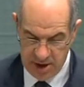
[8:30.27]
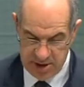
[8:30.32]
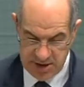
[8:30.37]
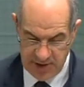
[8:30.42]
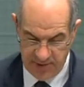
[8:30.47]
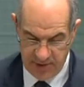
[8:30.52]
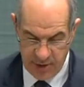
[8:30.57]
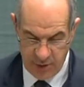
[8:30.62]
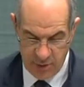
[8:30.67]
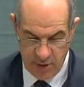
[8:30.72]

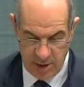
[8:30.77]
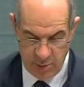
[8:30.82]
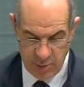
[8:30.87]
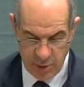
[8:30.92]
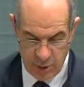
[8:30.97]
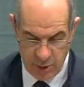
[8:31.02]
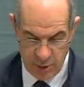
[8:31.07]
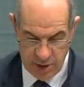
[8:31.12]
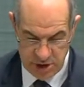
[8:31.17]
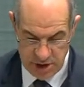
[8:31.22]
if the RET
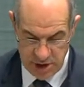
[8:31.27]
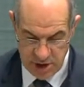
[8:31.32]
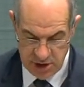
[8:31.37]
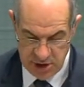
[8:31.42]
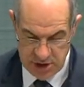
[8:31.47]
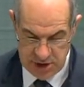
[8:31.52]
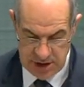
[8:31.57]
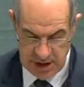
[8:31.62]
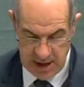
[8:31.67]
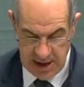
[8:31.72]
were
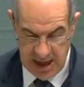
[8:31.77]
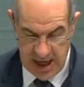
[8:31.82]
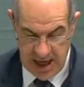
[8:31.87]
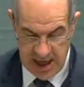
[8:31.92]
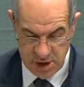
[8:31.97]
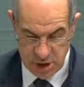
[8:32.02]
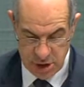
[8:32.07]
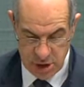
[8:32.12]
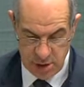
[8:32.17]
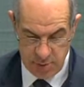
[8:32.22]
reduced
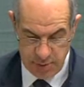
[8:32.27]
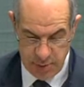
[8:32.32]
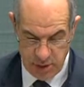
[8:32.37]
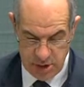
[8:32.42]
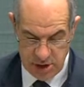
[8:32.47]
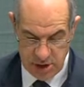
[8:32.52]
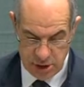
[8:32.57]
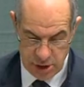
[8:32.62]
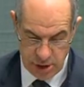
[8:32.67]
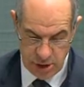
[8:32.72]
and
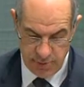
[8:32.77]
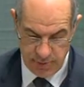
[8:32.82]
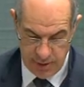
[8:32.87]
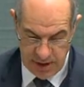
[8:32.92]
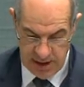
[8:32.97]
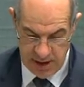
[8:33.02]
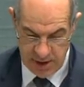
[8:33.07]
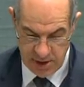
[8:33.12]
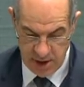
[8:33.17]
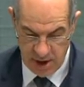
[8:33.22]
$2.2
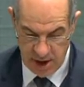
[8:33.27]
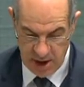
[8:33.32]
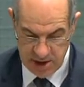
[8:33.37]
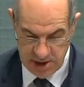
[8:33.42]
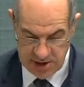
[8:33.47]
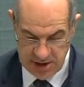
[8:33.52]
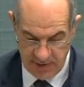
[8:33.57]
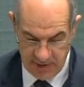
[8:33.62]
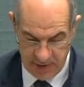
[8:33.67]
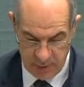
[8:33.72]
billion
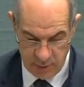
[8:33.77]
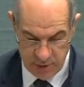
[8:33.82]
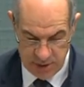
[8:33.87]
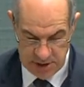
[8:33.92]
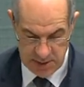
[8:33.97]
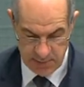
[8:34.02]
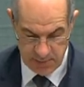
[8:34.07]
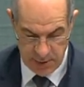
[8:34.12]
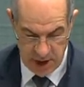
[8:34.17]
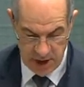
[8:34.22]
if it was
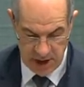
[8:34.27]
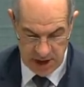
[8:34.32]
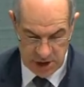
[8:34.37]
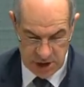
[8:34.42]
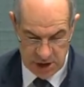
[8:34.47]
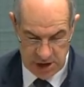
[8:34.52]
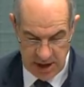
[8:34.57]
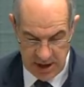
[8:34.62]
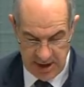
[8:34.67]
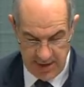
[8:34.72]
abolished.